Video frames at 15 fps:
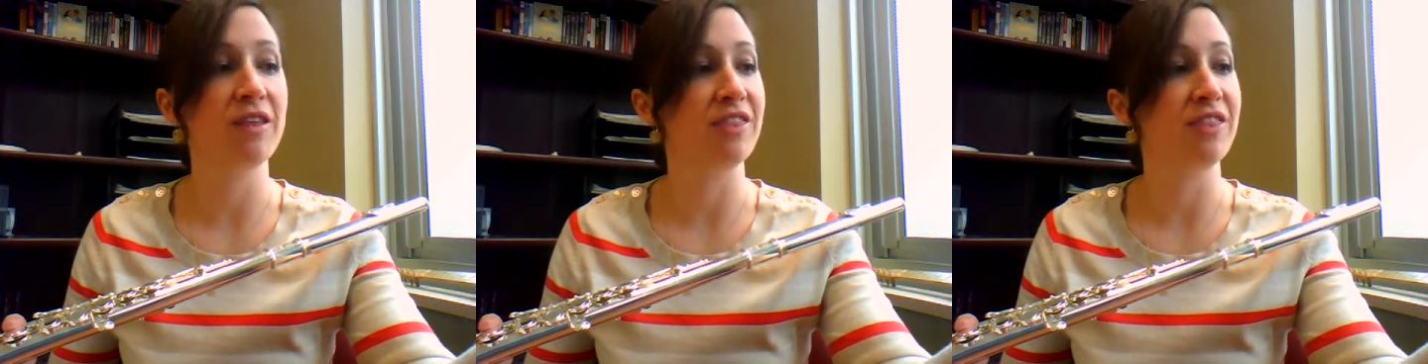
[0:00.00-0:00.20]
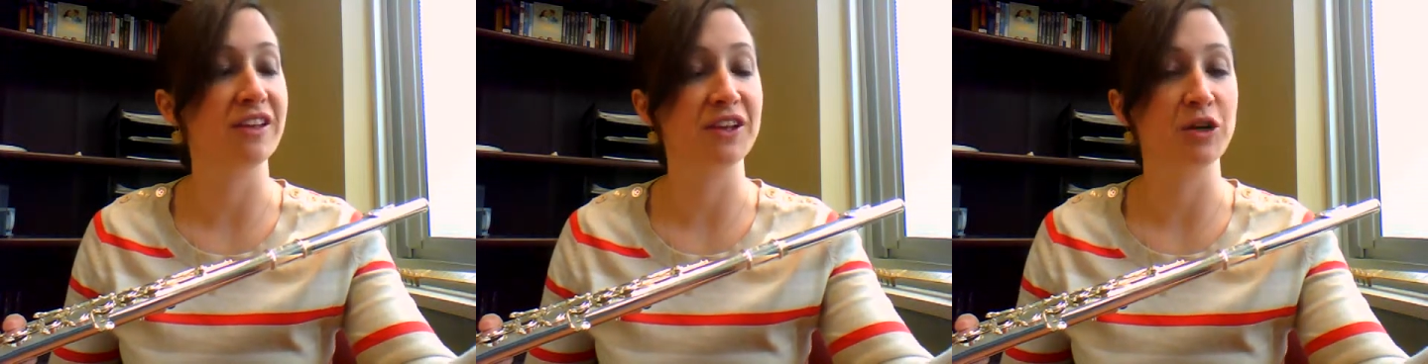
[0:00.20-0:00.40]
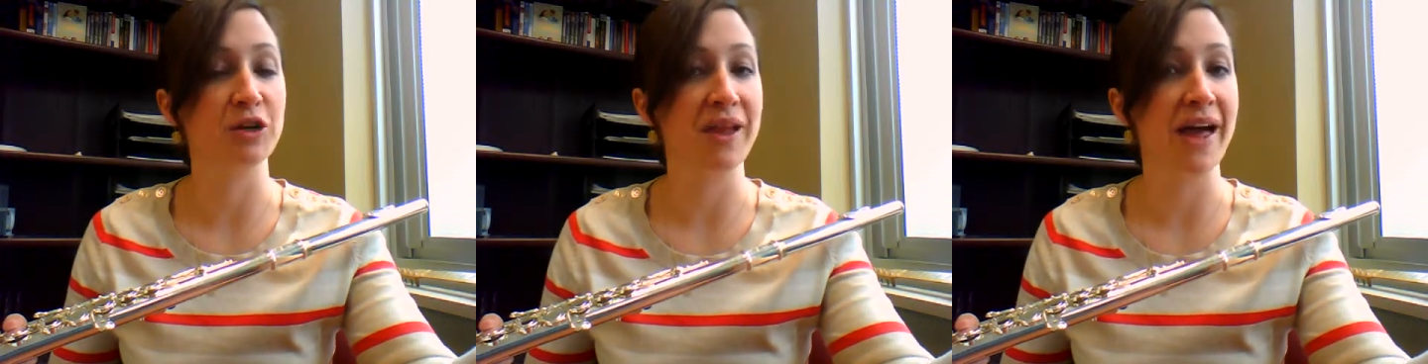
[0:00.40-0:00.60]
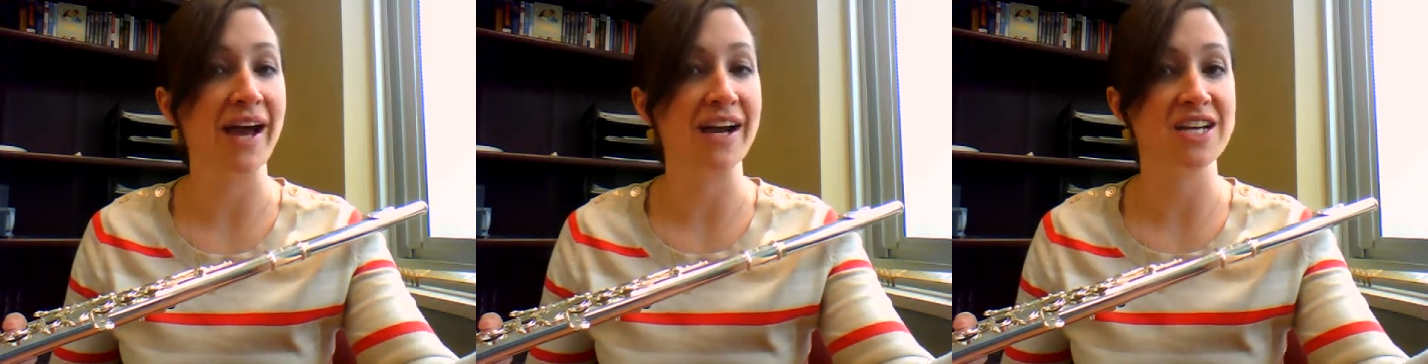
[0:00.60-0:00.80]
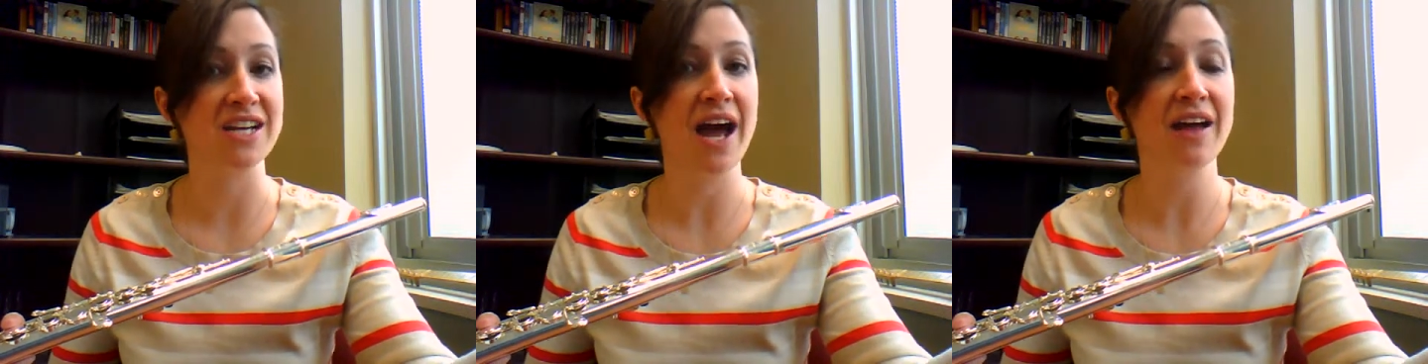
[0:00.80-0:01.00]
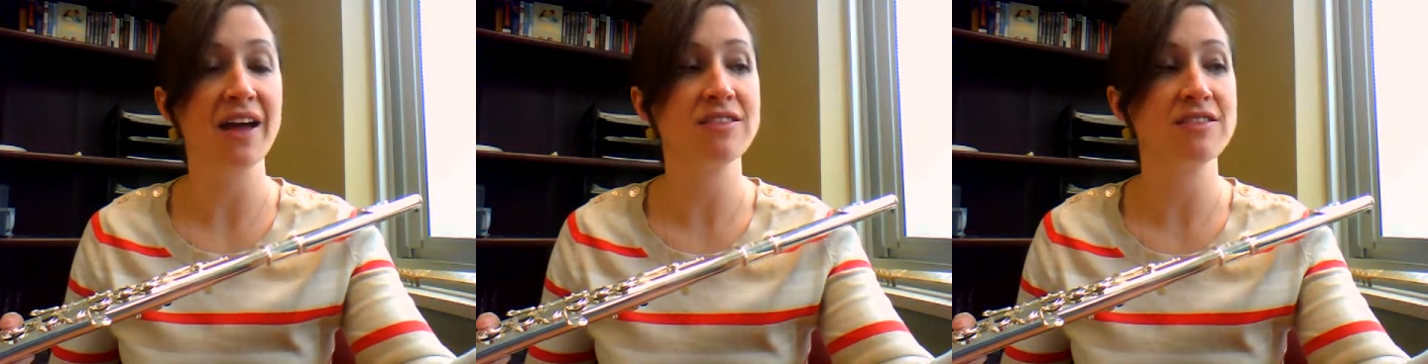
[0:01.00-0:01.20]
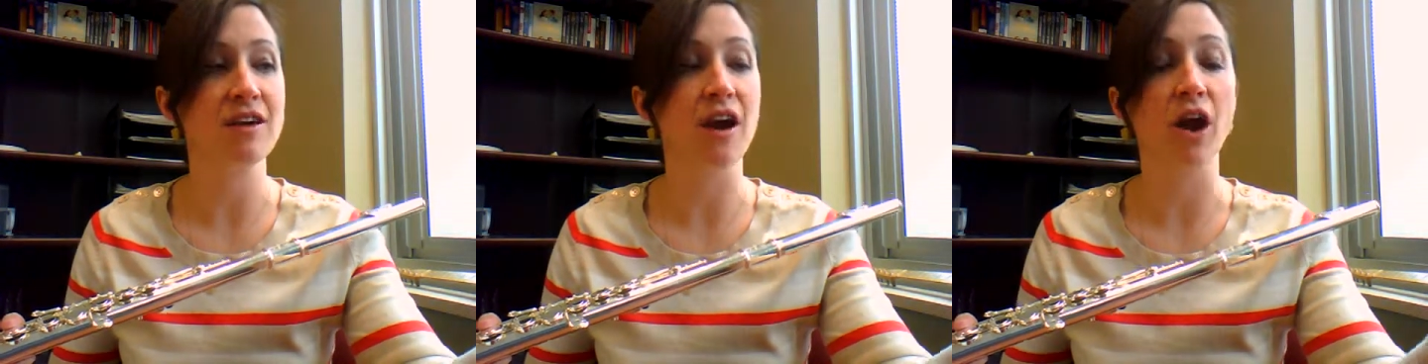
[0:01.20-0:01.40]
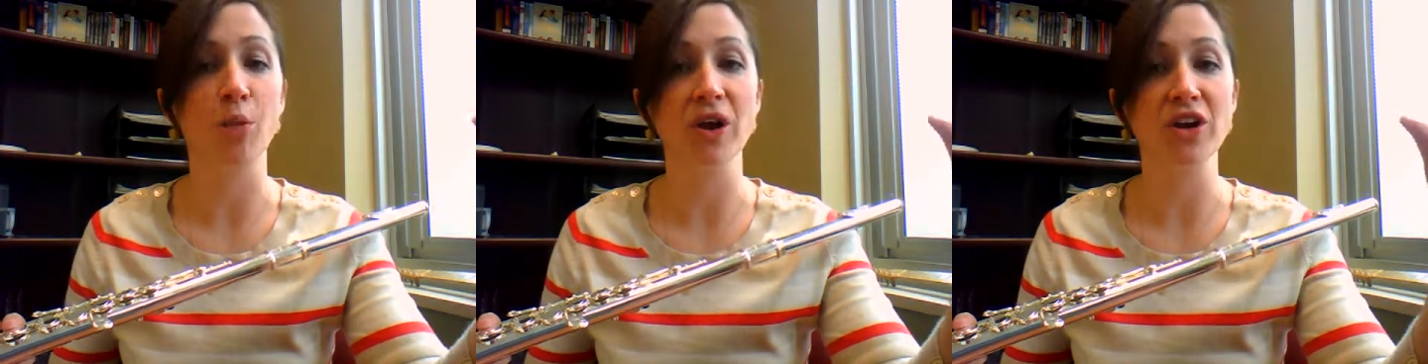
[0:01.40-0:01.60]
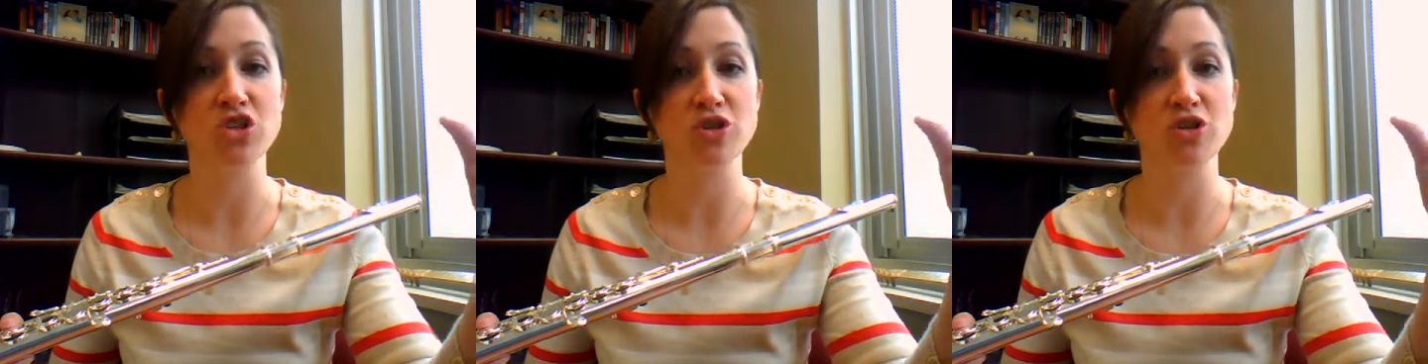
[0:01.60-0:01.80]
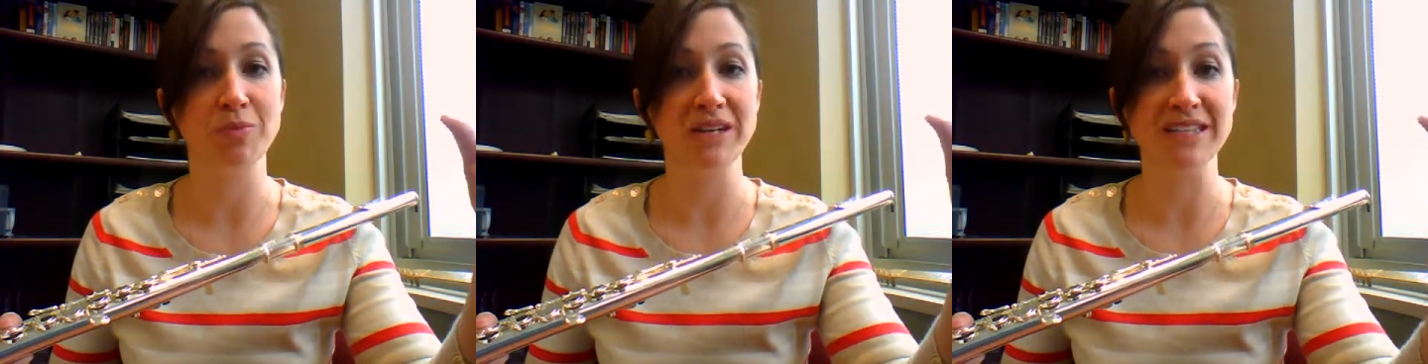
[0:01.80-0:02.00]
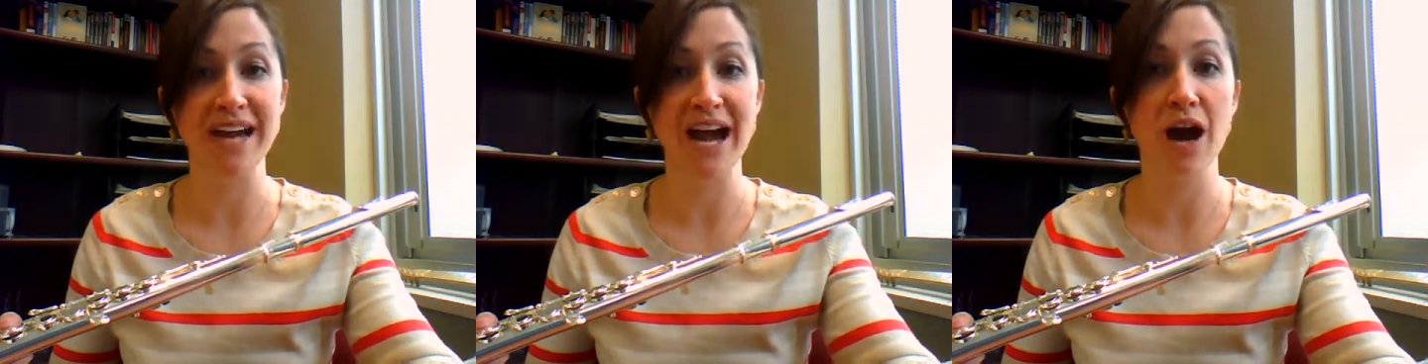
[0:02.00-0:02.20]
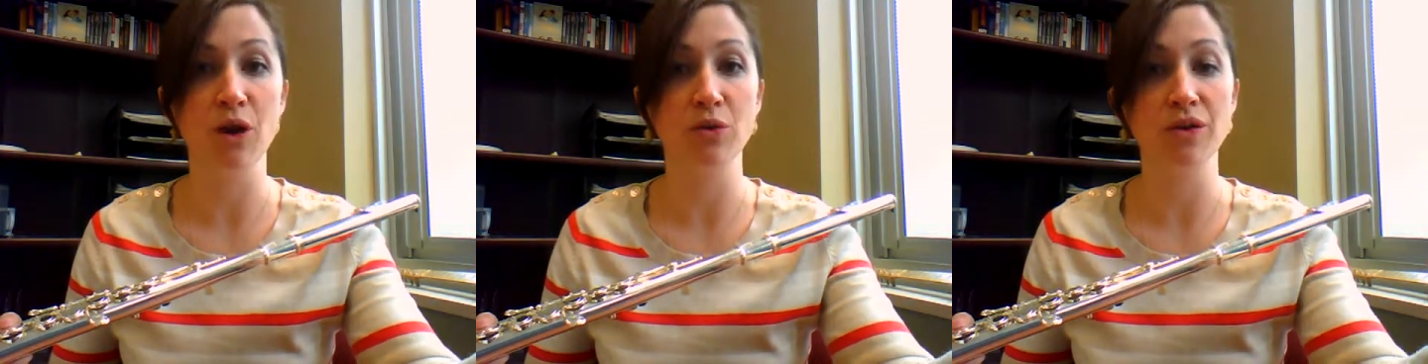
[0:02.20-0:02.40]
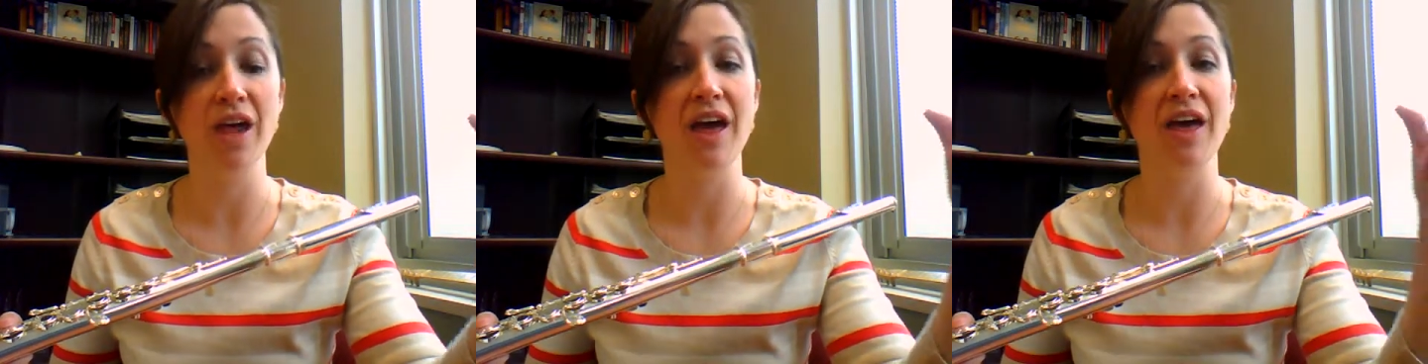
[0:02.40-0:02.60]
The little black dots are what should be down,